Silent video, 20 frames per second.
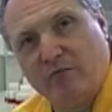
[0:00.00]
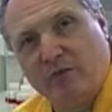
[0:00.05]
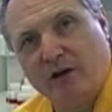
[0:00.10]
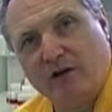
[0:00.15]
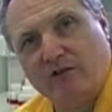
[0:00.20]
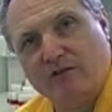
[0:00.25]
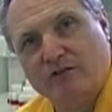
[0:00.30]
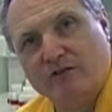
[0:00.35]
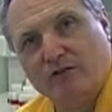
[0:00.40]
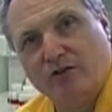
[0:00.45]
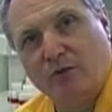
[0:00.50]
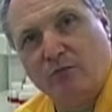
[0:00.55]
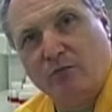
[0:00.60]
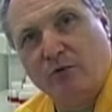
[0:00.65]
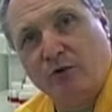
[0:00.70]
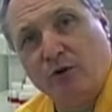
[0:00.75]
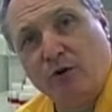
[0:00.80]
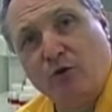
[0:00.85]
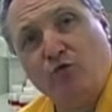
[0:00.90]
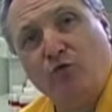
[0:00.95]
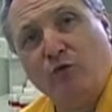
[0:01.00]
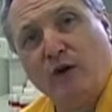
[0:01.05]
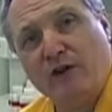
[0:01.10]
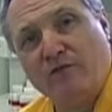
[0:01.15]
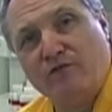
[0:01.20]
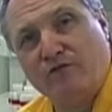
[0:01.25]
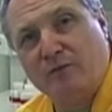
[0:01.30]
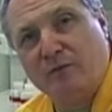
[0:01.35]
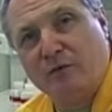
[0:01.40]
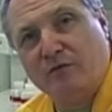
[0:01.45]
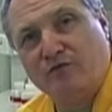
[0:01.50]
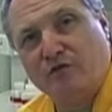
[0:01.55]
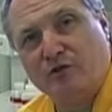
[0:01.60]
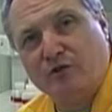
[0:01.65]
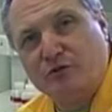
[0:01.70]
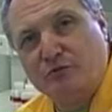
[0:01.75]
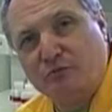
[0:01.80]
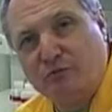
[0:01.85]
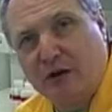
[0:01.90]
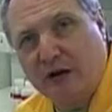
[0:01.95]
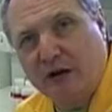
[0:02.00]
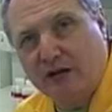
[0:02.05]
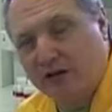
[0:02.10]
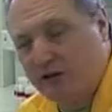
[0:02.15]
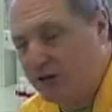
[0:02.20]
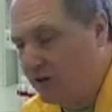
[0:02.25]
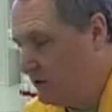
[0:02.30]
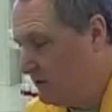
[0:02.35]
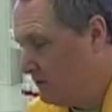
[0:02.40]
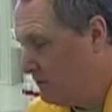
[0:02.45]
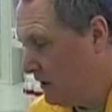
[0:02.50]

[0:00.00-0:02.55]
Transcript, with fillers: microscope right from the first practical.